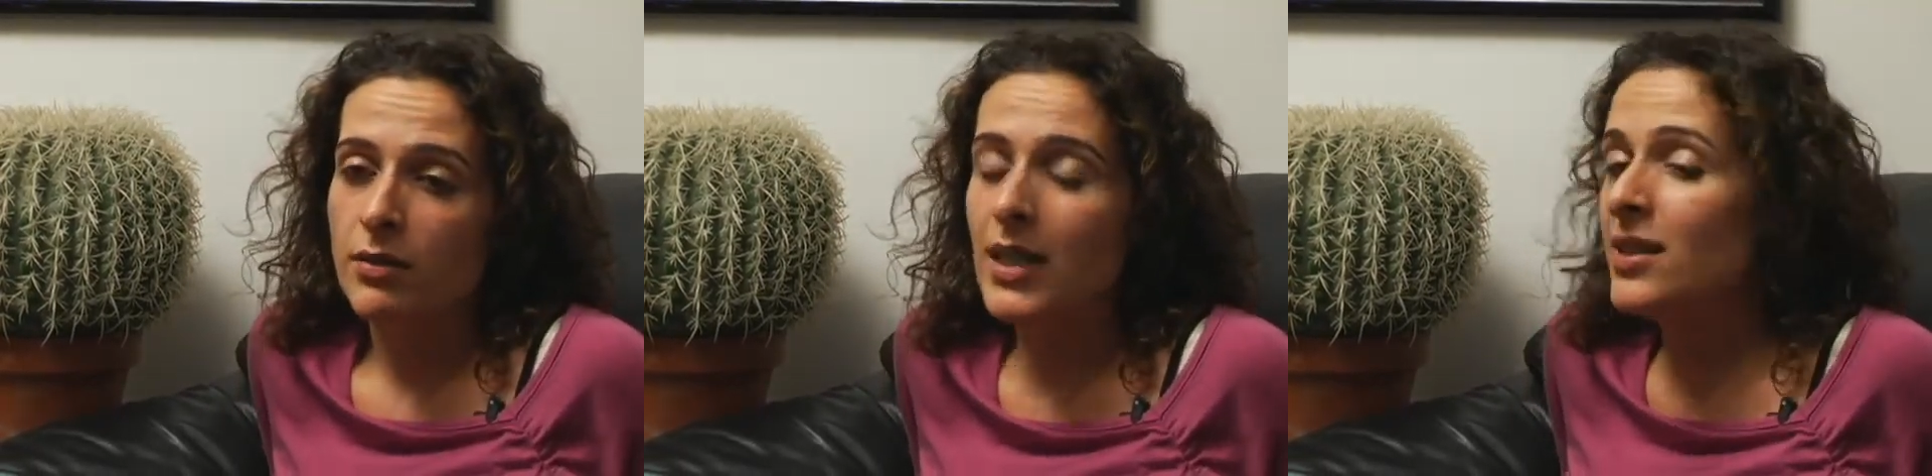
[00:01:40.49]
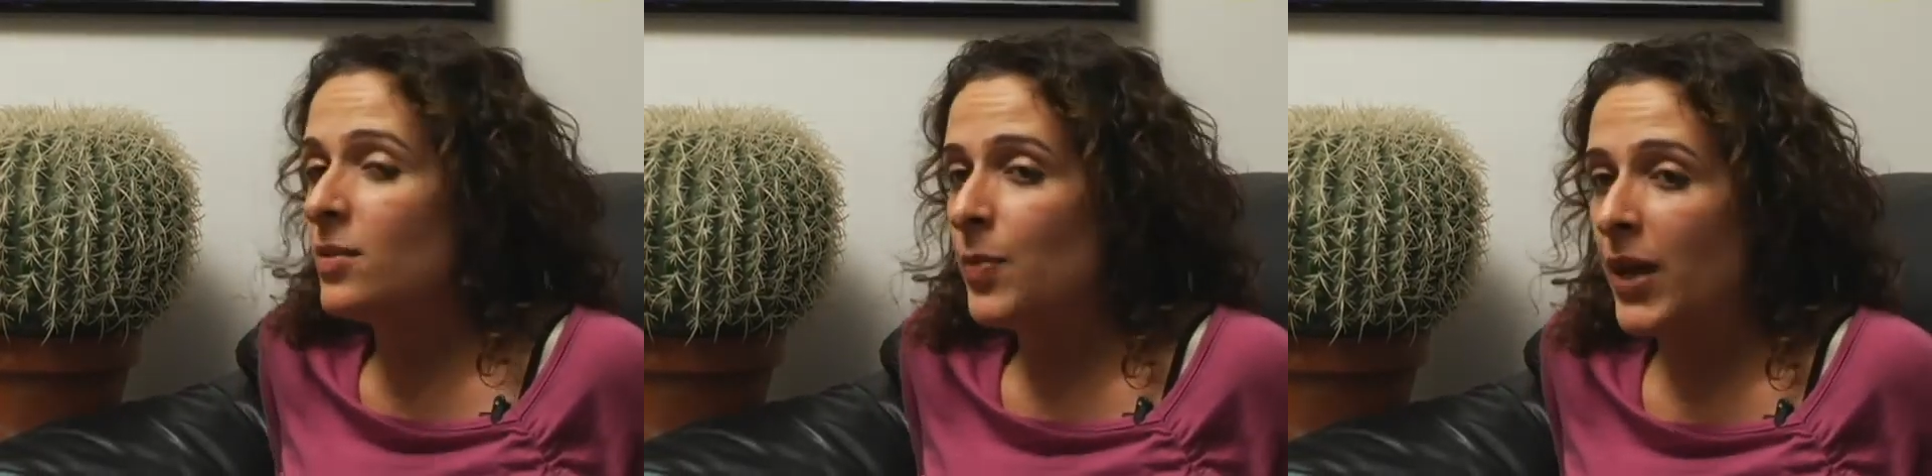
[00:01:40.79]

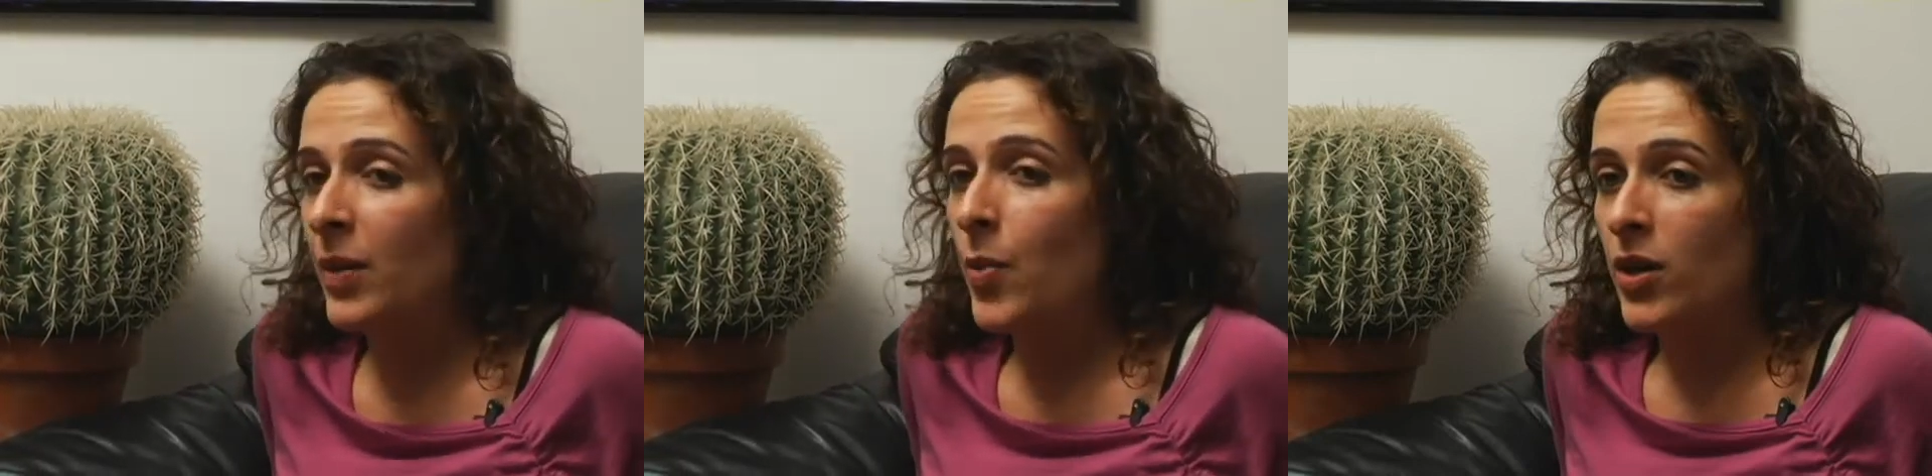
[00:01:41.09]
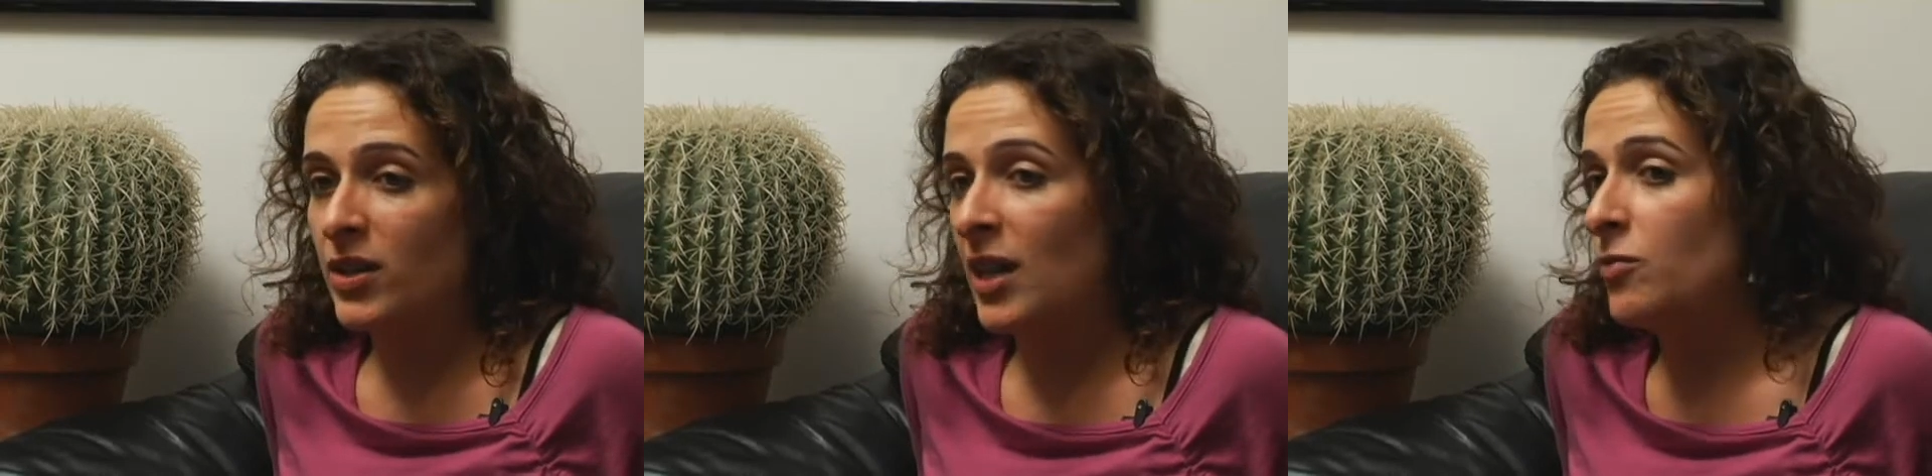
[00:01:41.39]
Decent paying
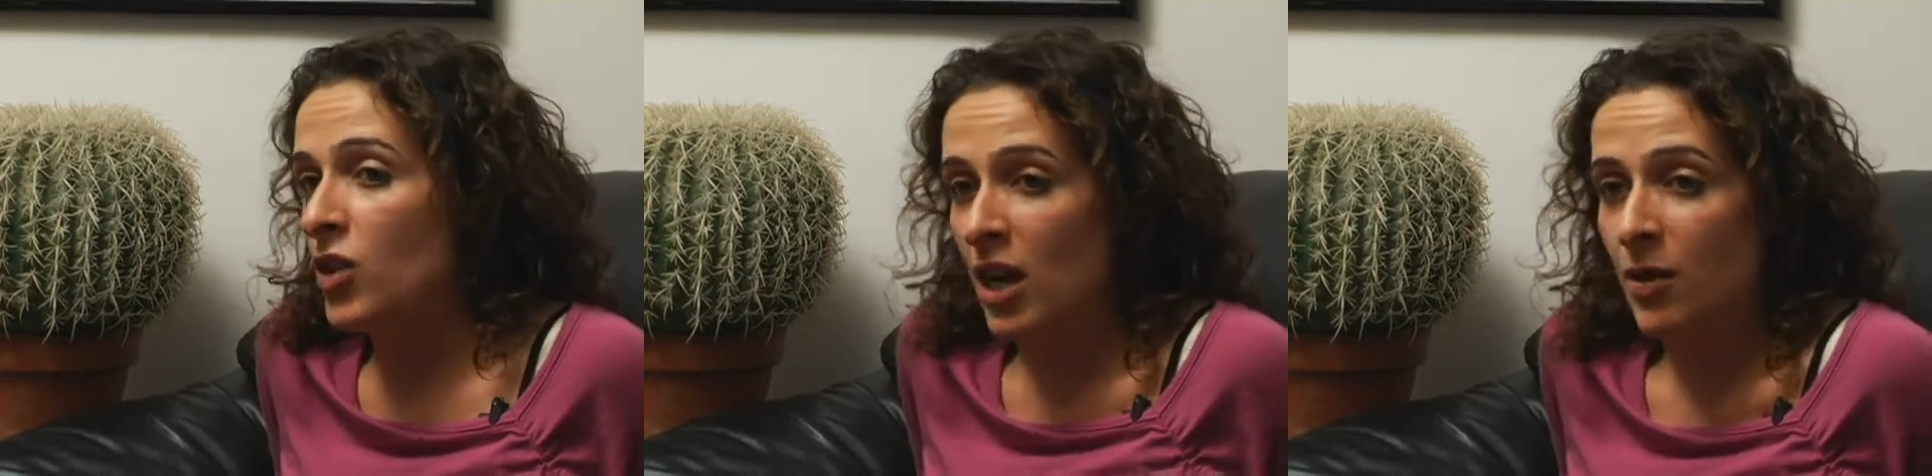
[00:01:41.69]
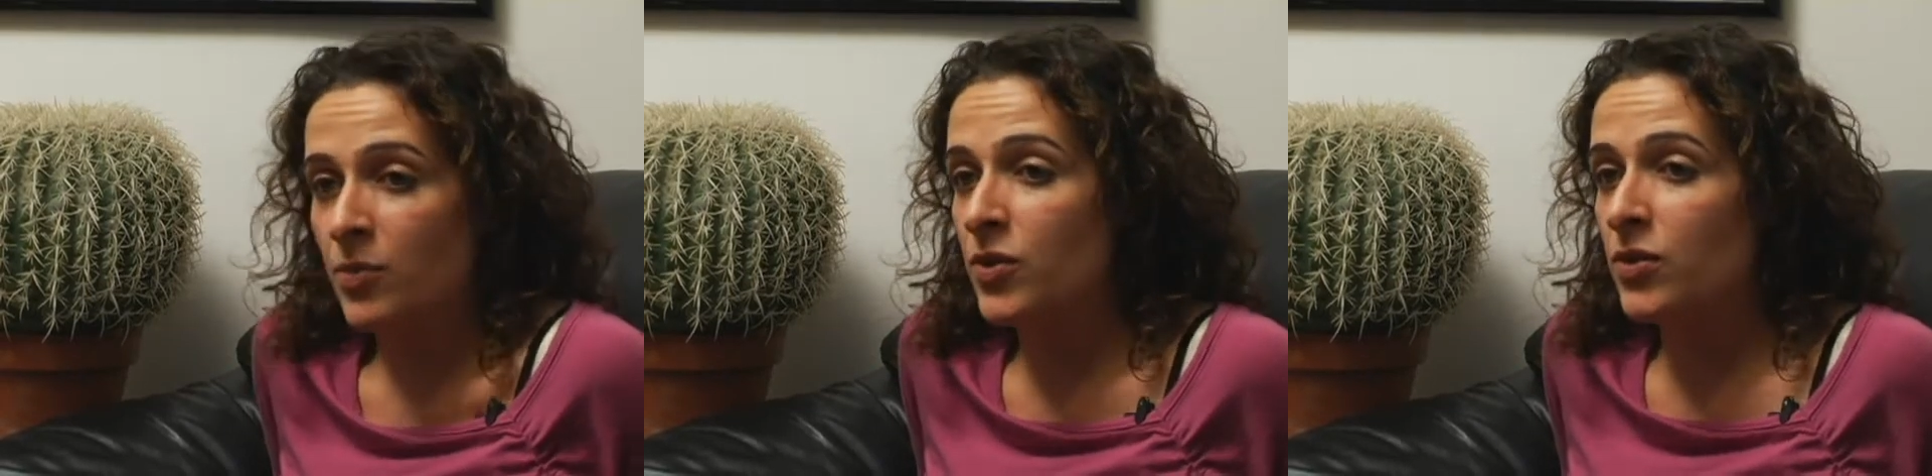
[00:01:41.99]
part-time
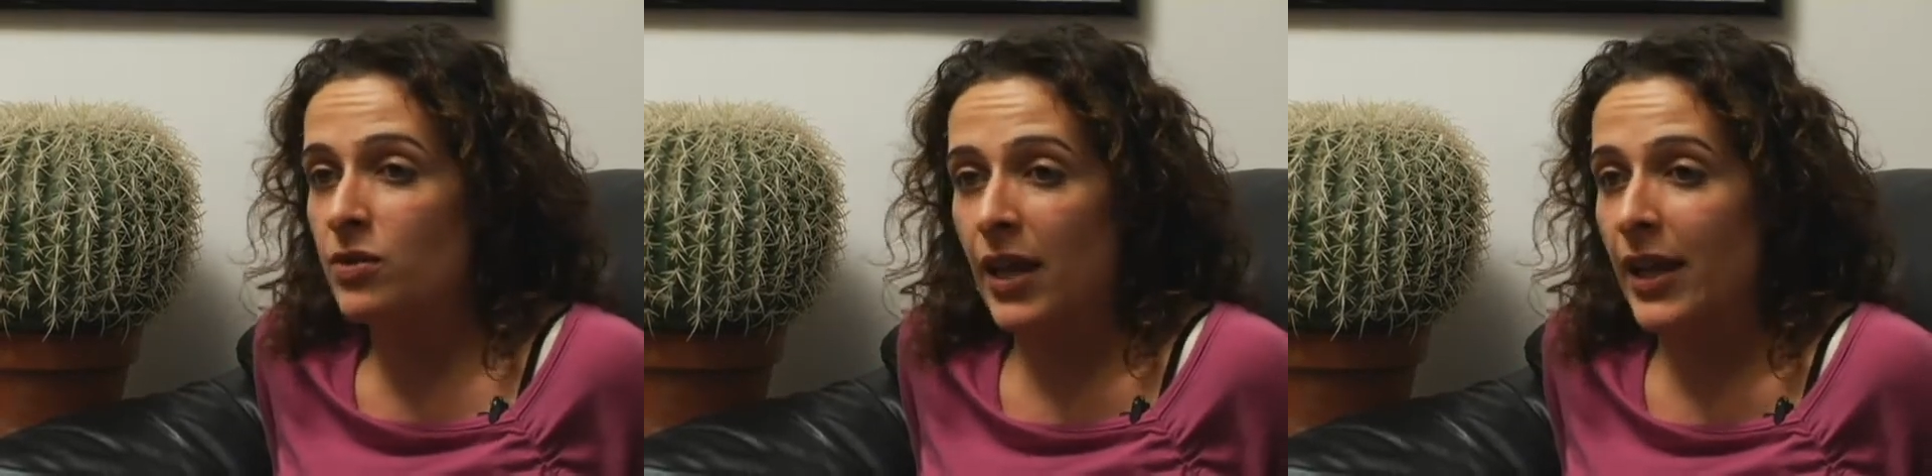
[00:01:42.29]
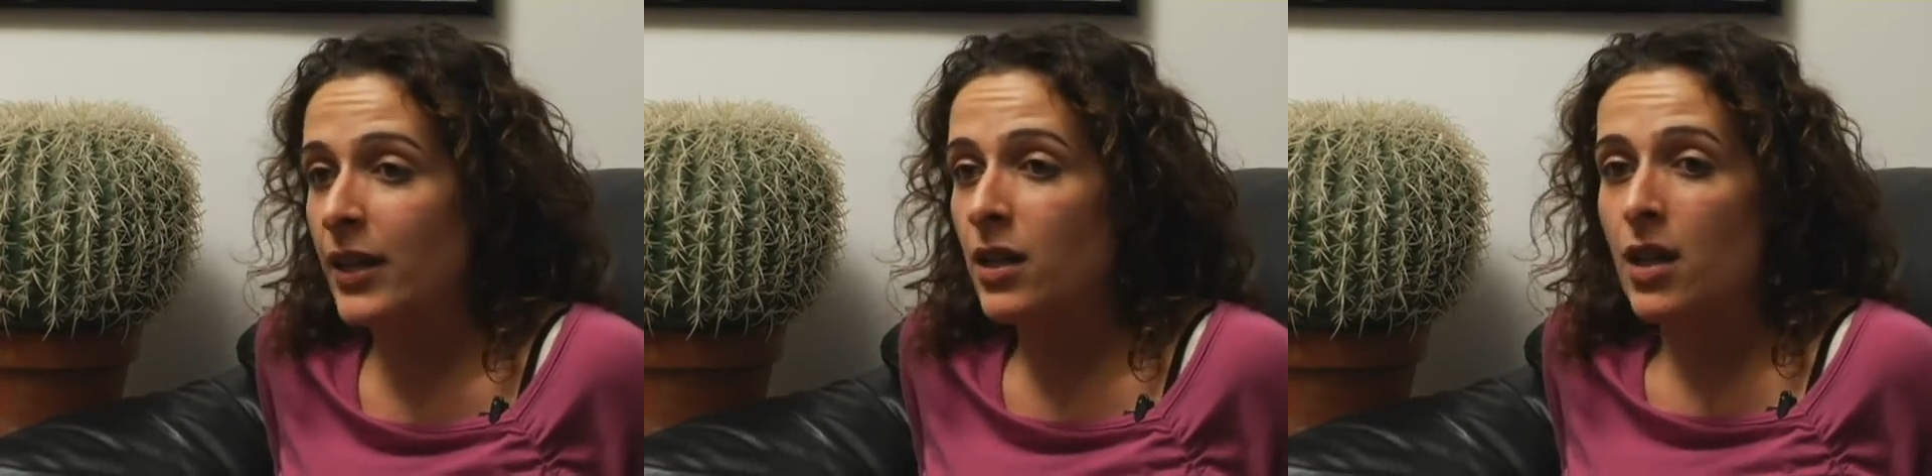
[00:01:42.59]
jobs
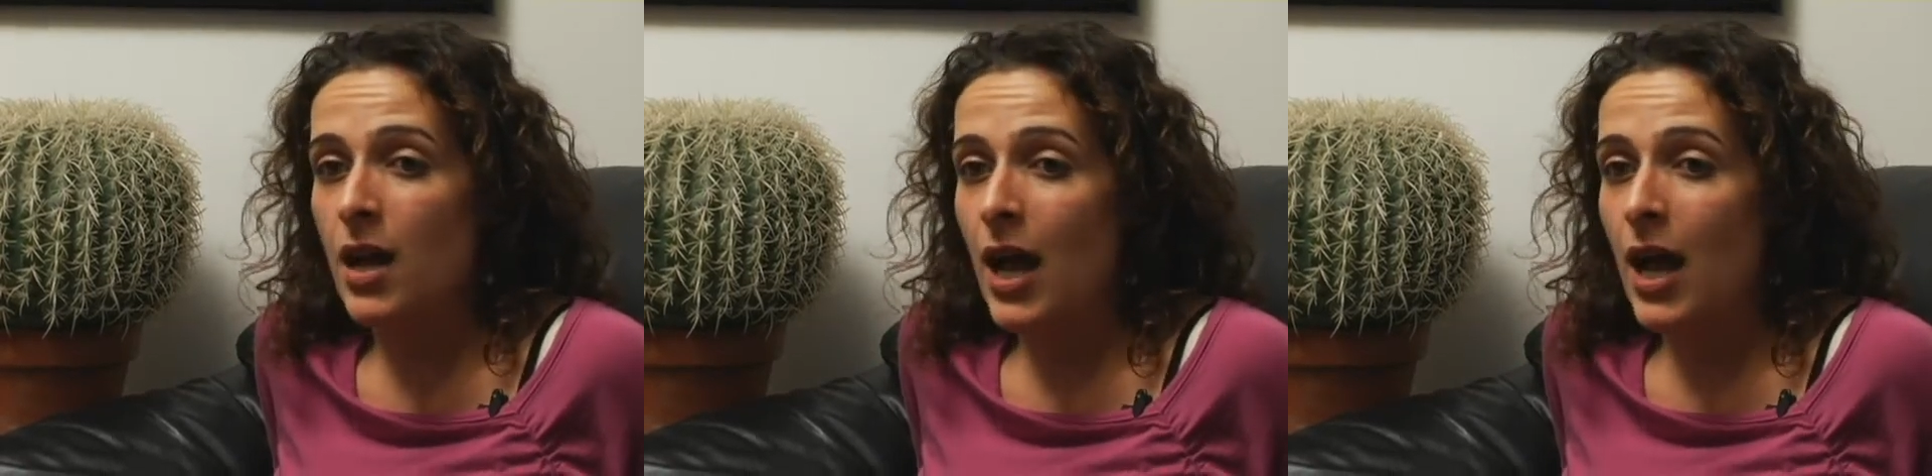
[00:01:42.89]
like